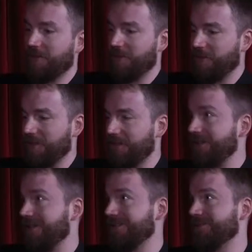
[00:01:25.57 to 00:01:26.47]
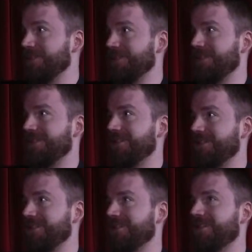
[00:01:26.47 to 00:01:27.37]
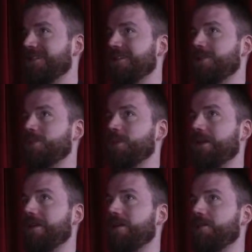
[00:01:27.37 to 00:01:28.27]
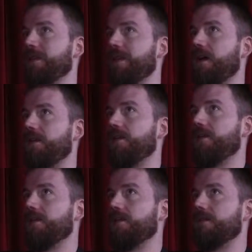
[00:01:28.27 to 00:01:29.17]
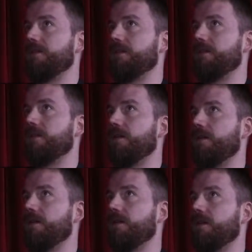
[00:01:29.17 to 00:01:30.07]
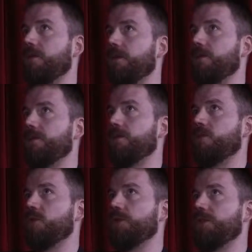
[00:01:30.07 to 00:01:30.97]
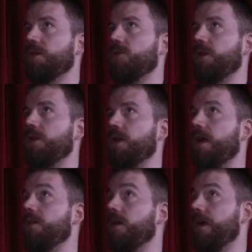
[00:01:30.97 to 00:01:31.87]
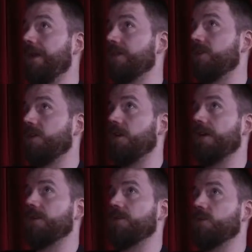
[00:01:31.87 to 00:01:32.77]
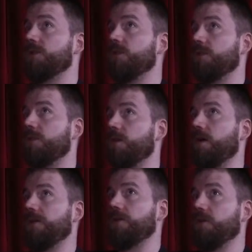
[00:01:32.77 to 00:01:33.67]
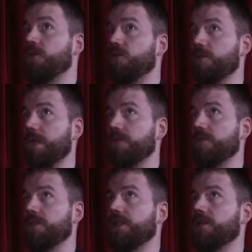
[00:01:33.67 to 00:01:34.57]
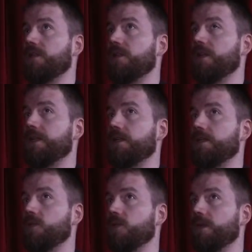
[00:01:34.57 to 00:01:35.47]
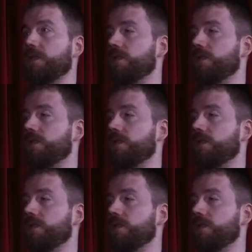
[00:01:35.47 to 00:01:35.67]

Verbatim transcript: sort of yeah, like yeah, yeah, basically. Yeah. But um, yeah, uh, what was the movie that I really liked? I, I actually liked, we talked about it, or you mentioned that you didn't like this movie,